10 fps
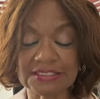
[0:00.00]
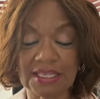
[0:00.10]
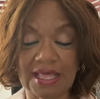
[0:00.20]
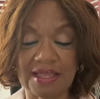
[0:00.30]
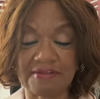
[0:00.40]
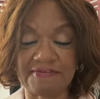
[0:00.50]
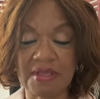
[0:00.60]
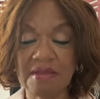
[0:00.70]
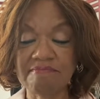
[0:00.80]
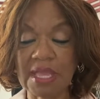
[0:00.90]
life
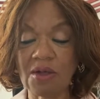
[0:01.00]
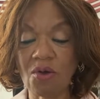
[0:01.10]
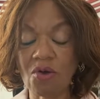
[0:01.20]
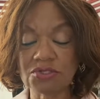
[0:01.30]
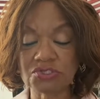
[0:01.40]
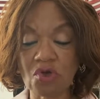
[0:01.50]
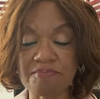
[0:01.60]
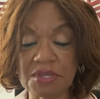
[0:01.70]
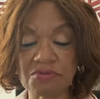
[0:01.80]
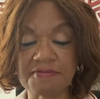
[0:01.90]
may also
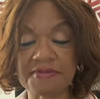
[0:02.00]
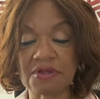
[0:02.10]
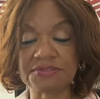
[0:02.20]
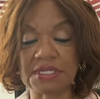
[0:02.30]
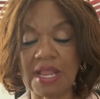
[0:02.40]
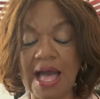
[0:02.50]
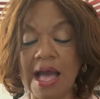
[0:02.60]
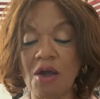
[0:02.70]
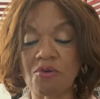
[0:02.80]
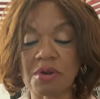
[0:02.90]
be revealed in
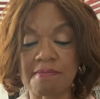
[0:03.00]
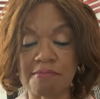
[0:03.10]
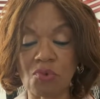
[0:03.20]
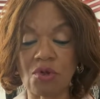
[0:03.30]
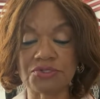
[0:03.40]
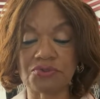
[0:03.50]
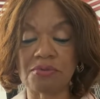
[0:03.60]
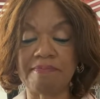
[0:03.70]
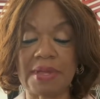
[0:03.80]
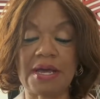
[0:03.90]
our mortal
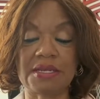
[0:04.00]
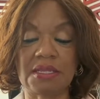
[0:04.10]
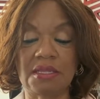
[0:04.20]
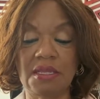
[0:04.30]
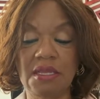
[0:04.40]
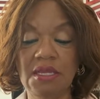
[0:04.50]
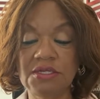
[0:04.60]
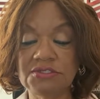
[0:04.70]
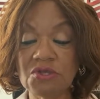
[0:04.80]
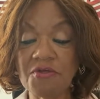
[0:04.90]
body.
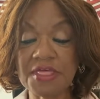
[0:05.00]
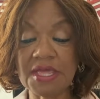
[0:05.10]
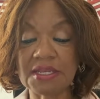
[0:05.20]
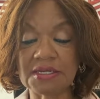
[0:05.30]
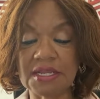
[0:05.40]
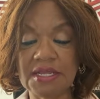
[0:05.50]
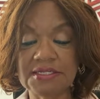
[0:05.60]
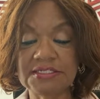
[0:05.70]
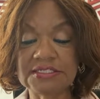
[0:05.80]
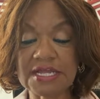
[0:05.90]
So then,
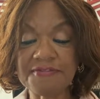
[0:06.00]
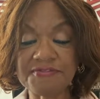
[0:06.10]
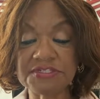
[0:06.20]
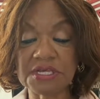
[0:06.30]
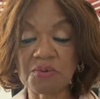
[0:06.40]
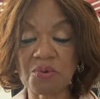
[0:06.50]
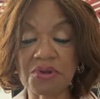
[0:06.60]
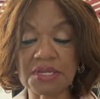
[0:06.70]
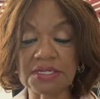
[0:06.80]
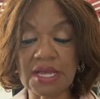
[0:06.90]
death is at
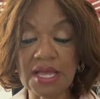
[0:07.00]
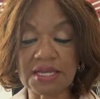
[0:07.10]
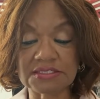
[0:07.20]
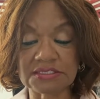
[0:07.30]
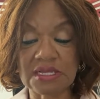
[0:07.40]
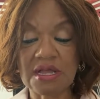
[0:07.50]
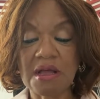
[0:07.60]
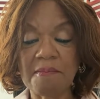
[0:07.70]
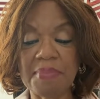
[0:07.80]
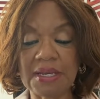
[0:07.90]
work in us,
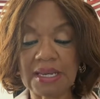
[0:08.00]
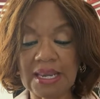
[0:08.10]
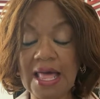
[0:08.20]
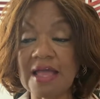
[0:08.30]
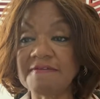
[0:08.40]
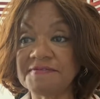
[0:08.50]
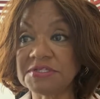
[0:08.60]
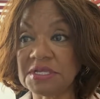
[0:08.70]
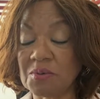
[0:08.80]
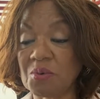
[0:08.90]
but life
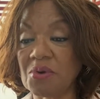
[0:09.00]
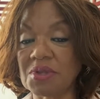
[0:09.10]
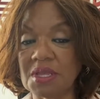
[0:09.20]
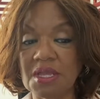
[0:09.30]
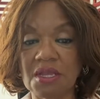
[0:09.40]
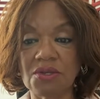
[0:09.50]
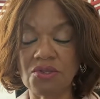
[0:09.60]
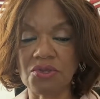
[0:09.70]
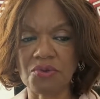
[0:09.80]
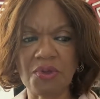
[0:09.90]
is at work in
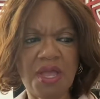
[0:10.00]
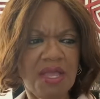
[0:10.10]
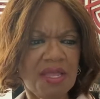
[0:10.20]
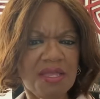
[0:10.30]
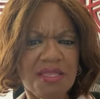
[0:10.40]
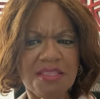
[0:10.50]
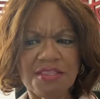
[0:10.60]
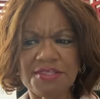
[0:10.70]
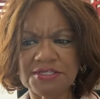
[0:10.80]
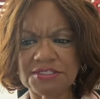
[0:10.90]
you.
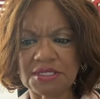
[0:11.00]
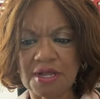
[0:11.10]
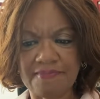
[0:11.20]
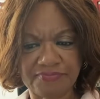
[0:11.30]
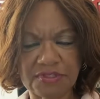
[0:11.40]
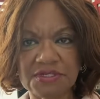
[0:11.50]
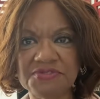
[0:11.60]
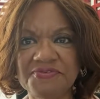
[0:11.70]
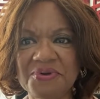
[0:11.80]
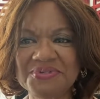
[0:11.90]
In this
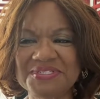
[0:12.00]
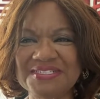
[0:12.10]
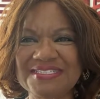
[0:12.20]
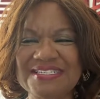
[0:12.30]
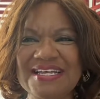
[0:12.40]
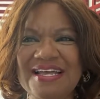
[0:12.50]
these verses,